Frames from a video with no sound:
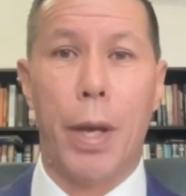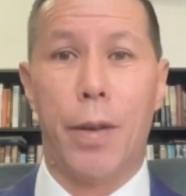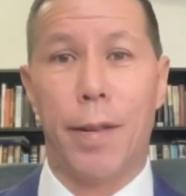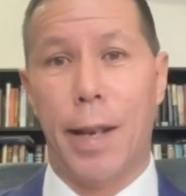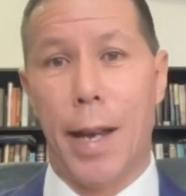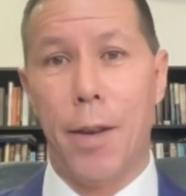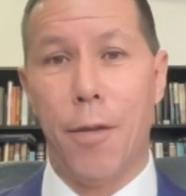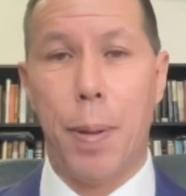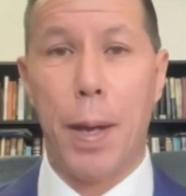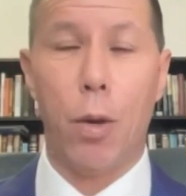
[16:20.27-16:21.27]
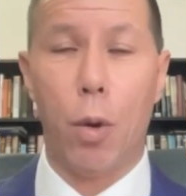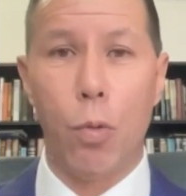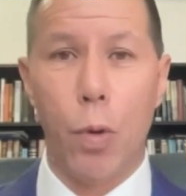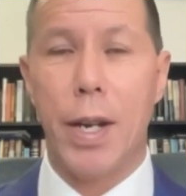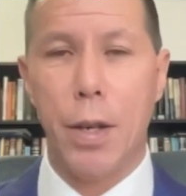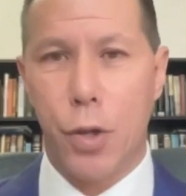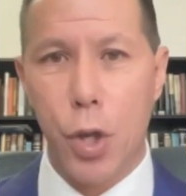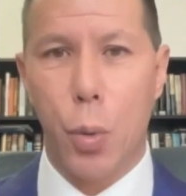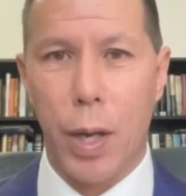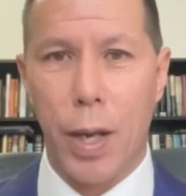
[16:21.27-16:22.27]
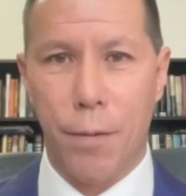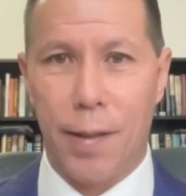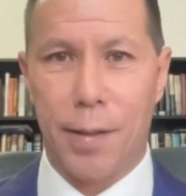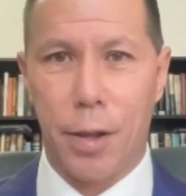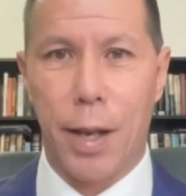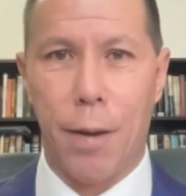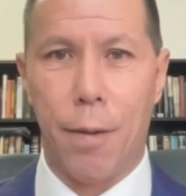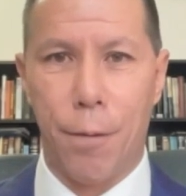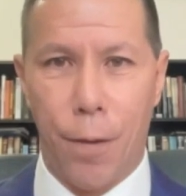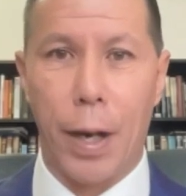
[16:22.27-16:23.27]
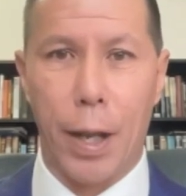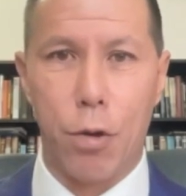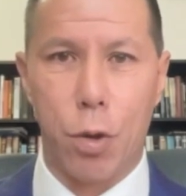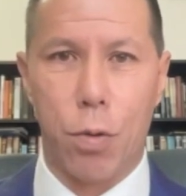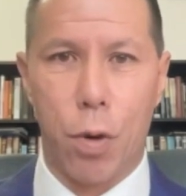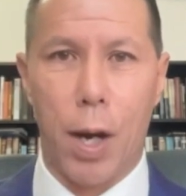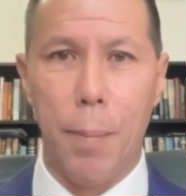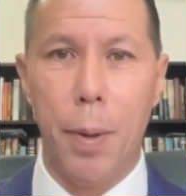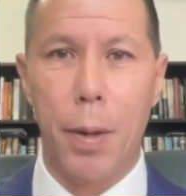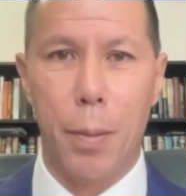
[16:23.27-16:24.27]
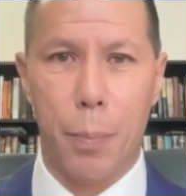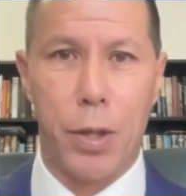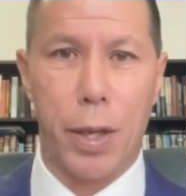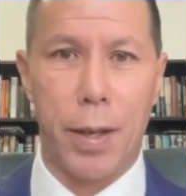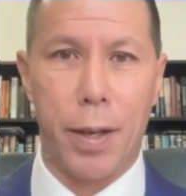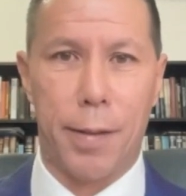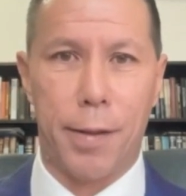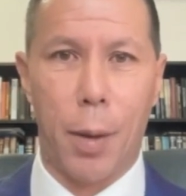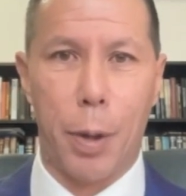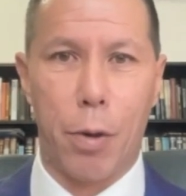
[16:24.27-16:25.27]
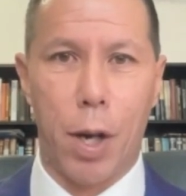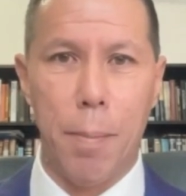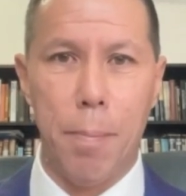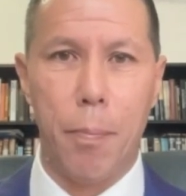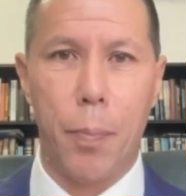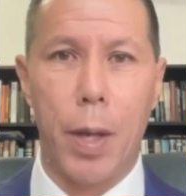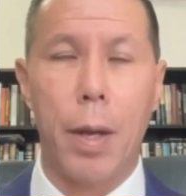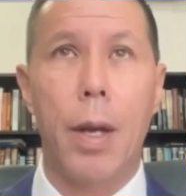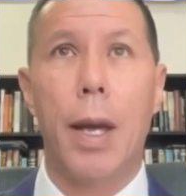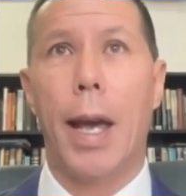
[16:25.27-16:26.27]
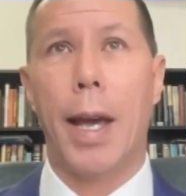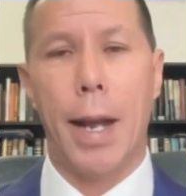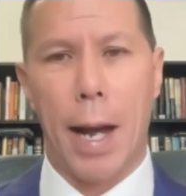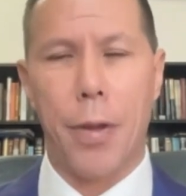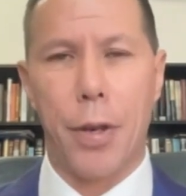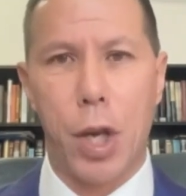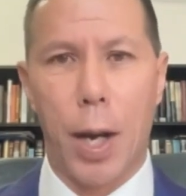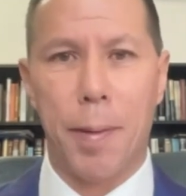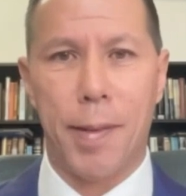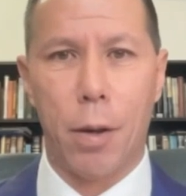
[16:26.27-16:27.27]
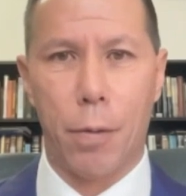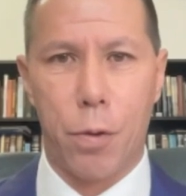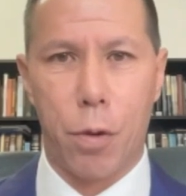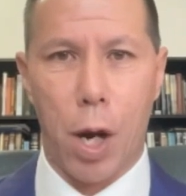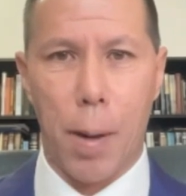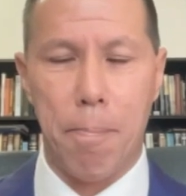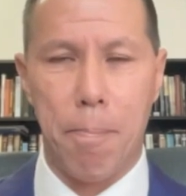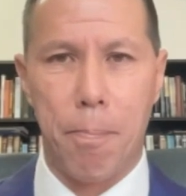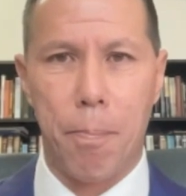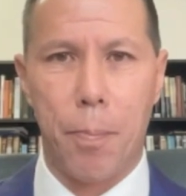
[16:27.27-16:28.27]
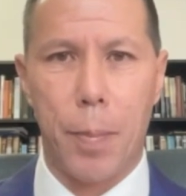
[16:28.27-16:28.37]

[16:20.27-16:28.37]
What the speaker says: Because the AFP already do investigate financial crime, particularly cybercrime, and other types of crime.